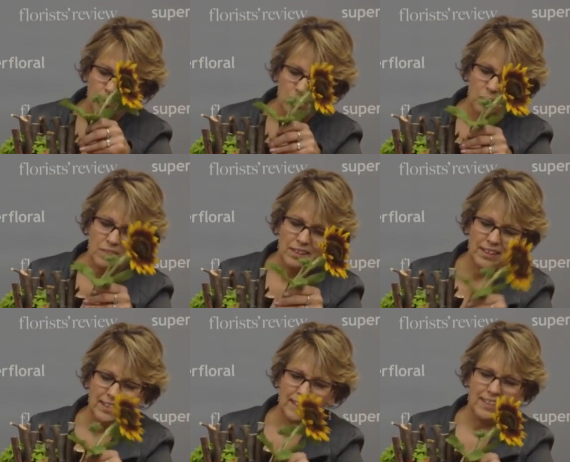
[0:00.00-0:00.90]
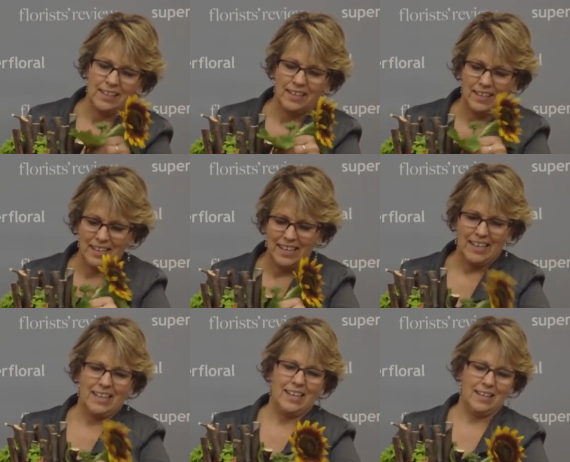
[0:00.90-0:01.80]

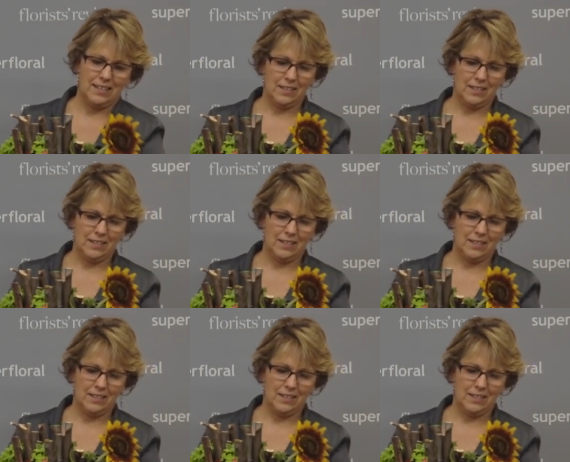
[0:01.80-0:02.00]
(no one is talking)